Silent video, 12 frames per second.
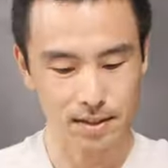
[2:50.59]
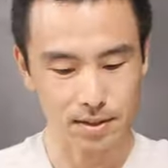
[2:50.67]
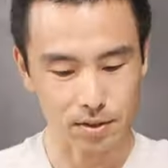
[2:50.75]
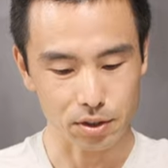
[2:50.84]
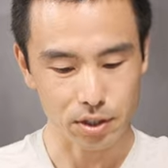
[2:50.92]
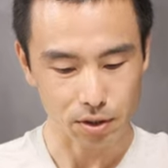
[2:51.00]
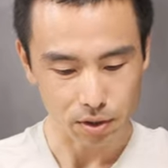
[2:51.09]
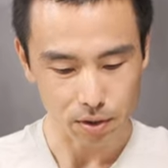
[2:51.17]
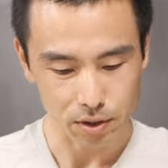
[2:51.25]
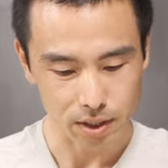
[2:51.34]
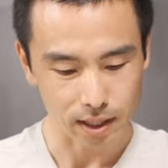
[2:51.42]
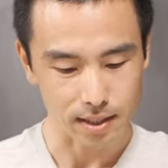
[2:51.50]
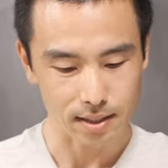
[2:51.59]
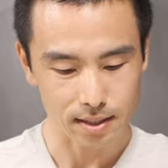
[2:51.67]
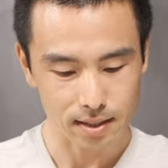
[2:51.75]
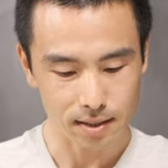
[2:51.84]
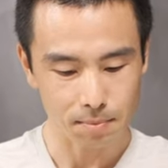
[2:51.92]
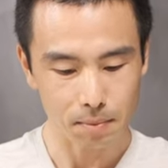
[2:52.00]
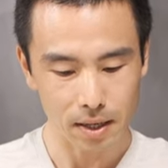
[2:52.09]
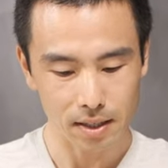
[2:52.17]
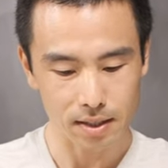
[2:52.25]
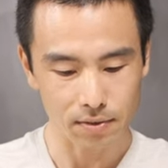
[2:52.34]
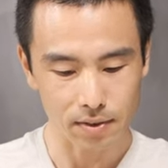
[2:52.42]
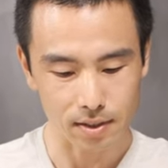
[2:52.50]
So shiokoji has
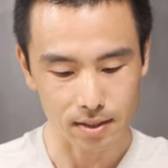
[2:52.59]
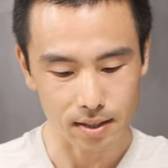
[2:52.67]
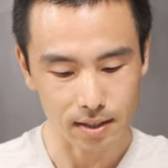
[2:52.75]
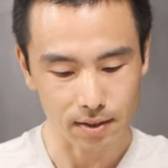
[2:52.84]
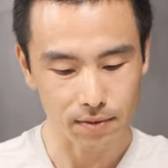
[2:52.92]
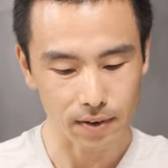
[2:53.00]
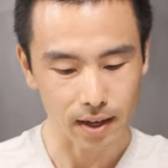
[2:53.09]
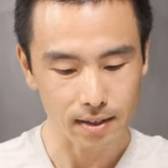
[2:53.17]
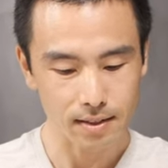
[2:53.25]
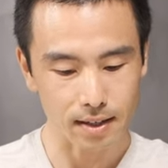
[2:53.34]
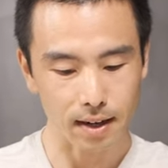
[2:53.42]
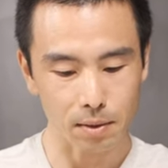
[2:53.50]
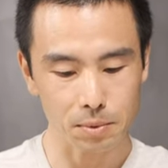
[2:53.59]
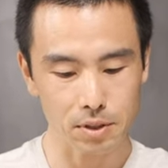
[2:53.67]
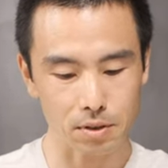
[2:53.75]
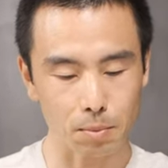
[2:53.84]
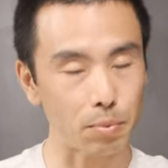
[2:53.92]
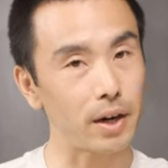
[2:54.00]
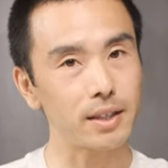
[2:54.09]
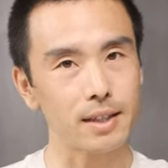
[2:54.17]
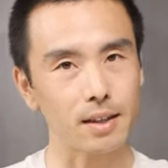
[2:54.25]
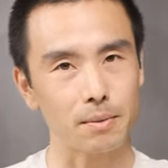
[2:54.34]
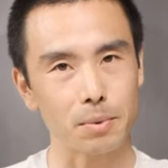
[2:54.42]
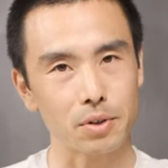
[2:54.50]
many different effects. It helps to break
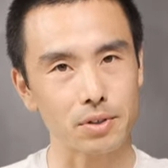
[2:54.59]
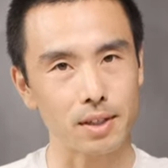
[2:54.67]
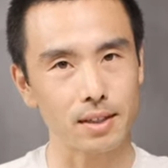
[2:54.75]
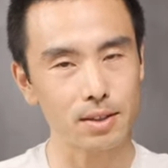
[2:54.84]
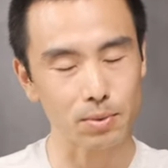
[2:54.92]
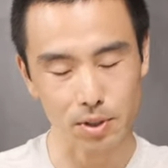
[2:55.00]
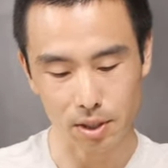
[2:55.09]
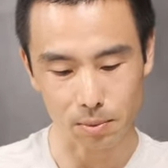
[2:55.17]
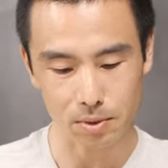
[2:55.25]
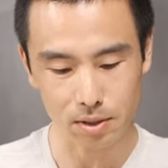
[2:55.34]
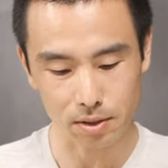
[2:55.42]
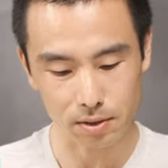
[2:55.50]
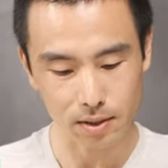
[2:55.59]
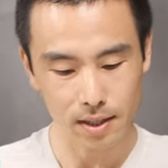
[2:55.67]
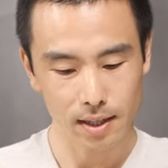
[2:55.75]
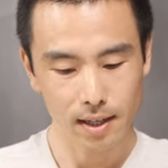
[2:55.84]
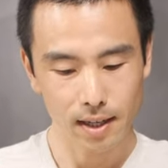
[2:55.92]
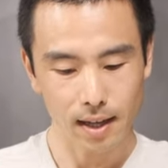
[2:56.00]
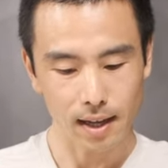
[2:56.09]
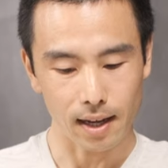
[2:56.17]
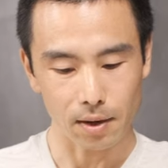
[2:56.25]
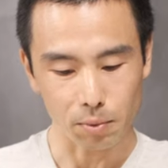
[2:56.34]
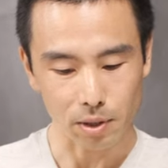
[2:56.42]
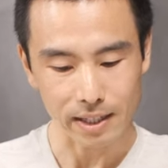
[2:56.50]
down the proteins, which help to
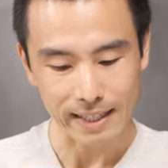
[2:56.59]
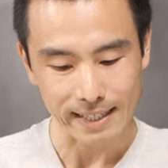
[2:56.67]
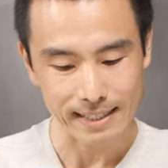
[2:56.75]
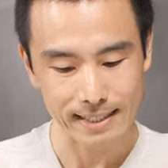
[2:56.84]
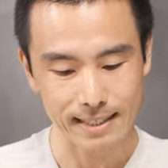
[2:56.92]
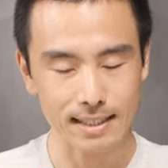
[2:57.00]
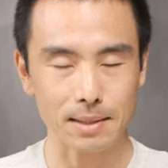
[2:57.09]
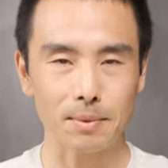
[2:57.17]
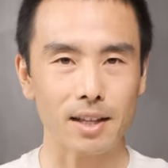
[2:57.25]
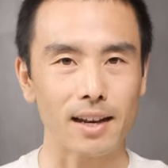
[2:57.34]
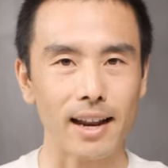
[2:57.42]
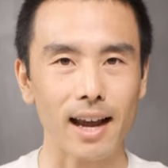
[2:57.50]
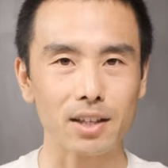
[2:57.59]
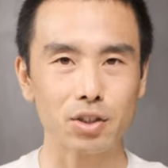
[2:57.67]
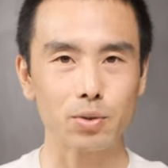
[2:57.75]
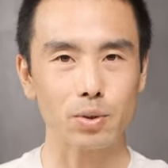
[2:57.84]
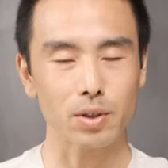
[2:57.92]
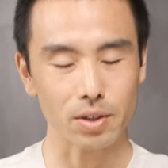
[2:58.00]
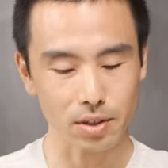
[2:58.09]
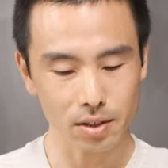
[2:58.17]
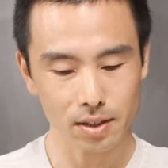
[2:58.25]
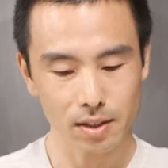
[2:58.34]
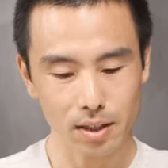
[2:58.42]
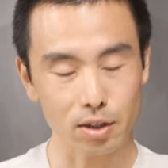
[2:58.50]
uh, release some of the natural
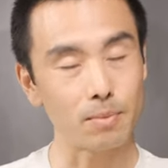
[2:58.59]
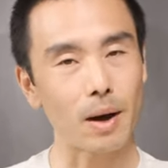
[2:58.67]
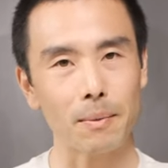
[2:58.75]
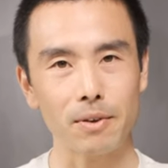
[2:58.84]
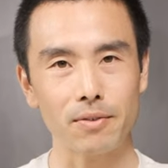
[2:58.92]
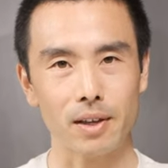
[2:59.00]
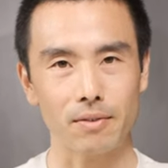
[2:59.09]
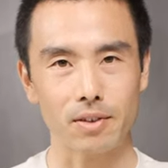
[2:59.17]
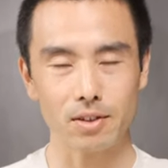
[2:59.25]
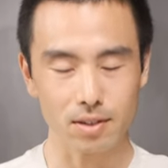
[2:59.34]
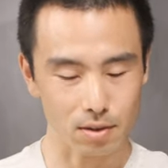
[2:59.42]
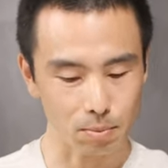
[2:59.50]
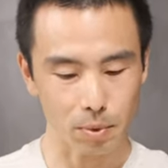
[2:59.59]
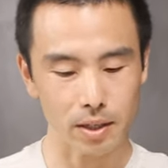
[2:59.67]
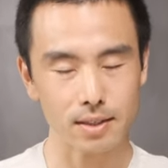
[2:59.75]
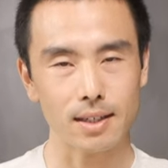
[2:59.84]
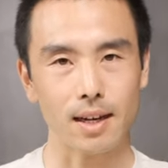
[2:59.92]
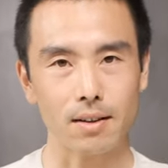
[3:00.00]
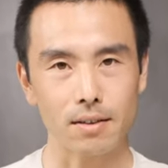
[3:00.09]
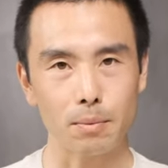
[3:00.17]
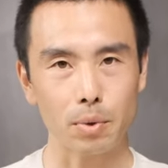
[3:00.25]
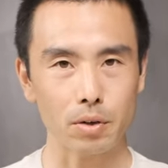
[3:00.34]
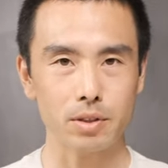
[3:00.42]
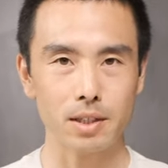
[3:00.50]
umami flavors. So it breaks down the
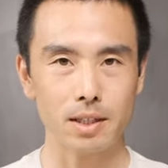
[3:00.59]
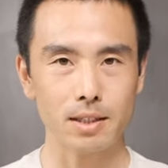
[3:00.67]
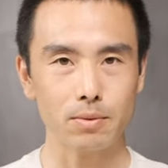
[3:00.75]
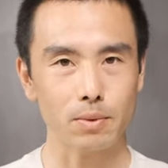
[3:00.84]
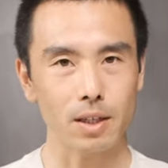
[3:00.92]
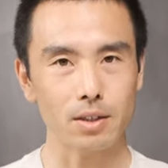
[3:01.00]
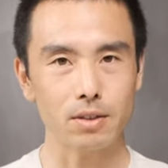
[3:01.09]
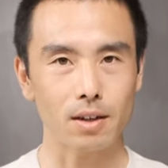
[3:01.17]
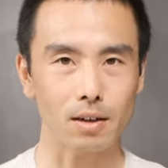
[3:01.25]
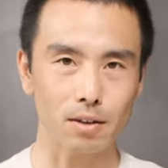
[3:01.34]
proteins into their